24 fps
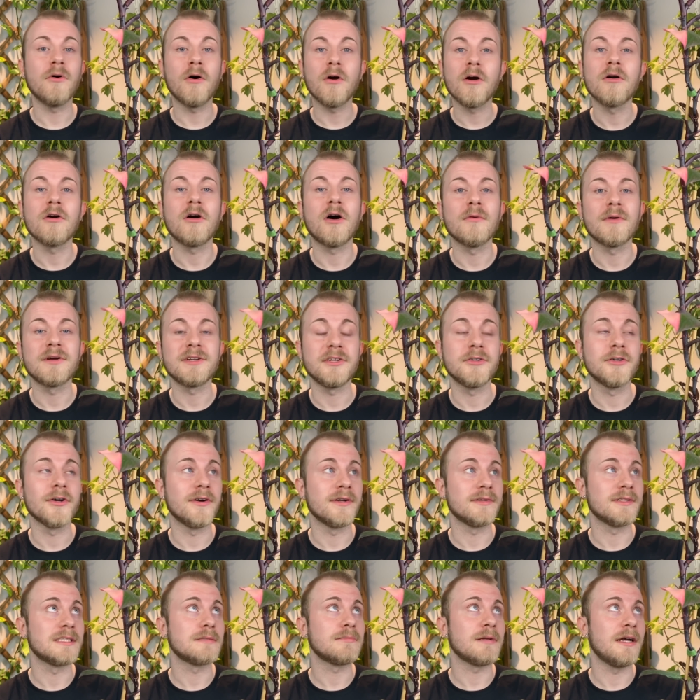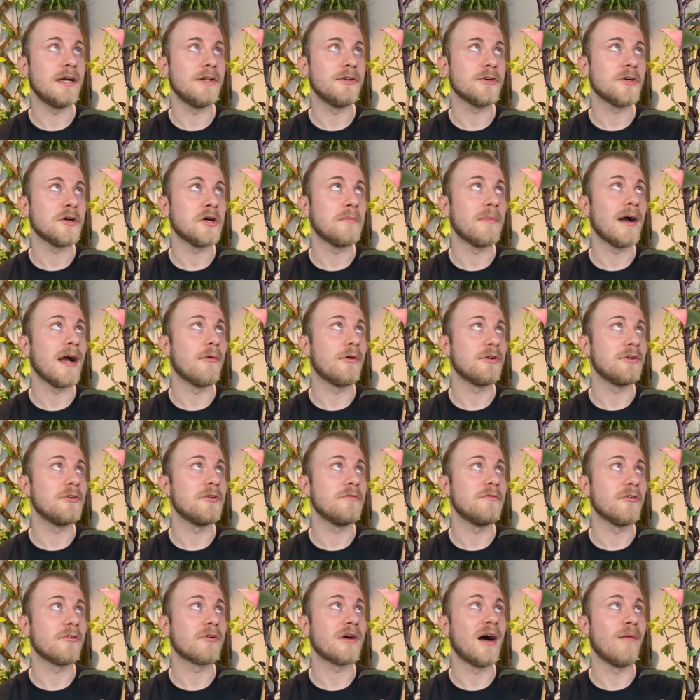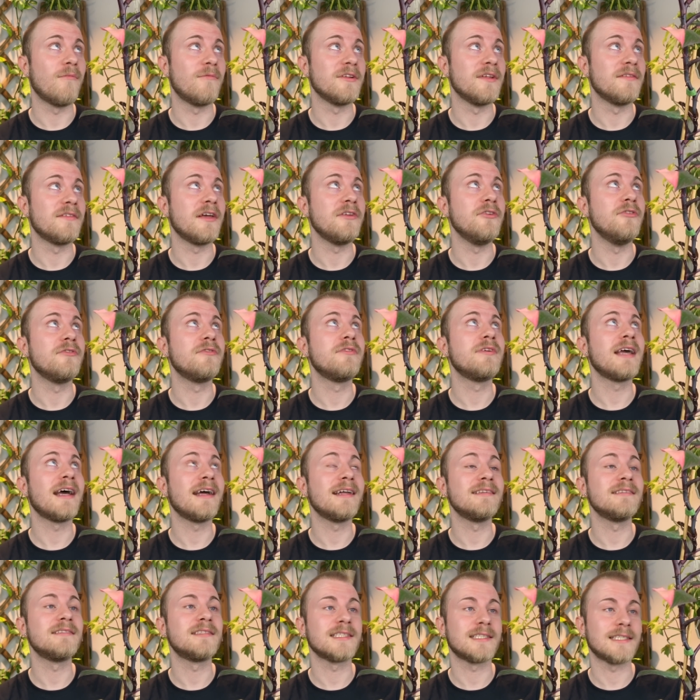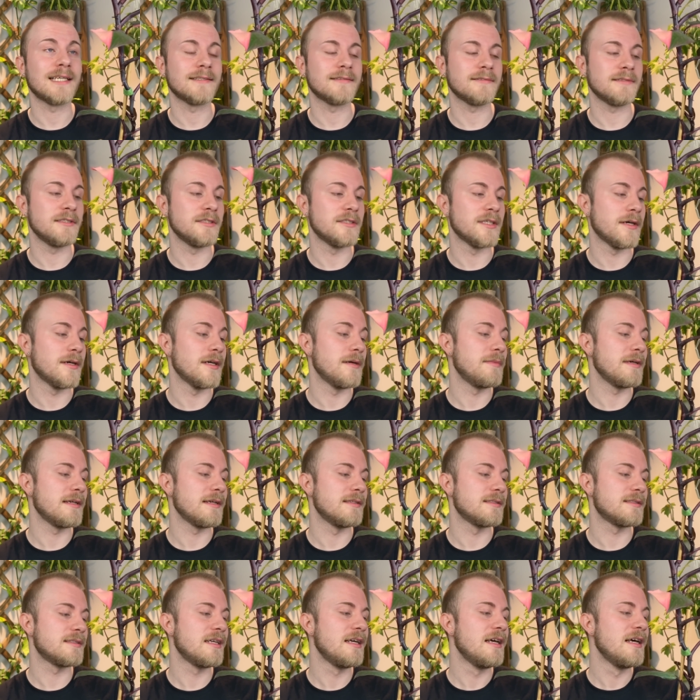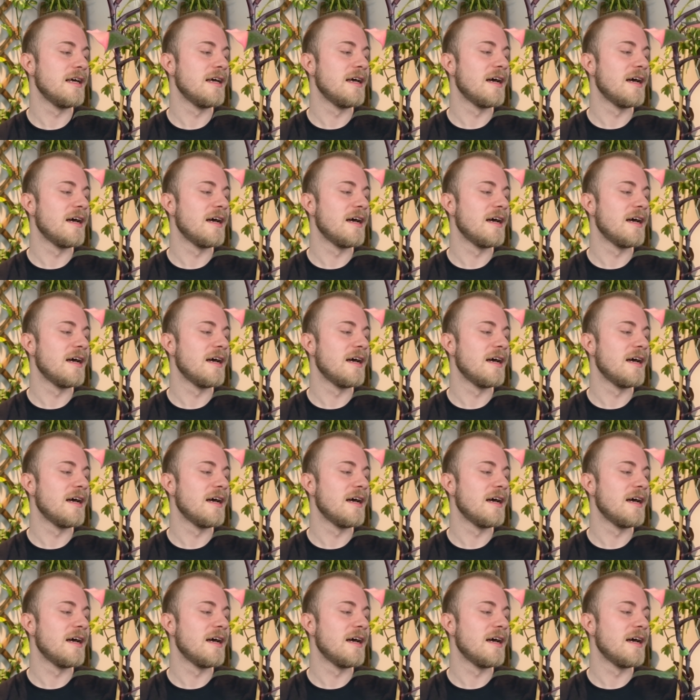are already growing this plant in your home, I want you to feel confident that you can successfully grow it because